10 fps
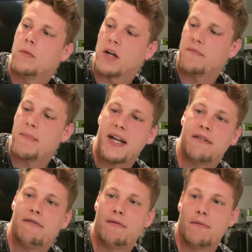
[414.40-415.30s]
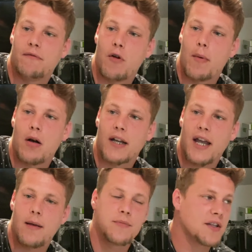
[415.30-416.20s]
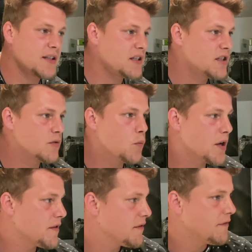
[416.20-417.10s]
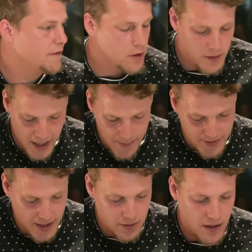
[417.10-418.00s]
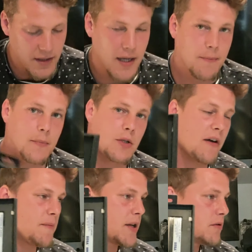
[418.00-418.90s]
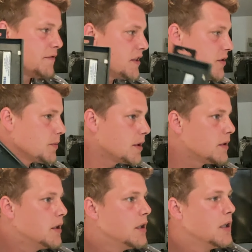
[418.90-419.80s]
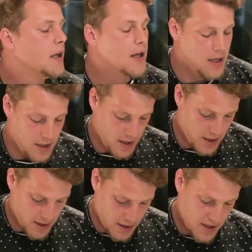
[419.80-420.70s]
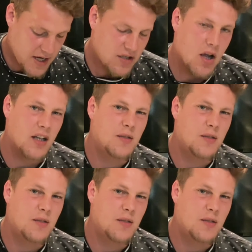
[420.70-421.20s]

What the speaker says: One of many football games. I think this is one of the few games that I don't have a manual for this one. It's not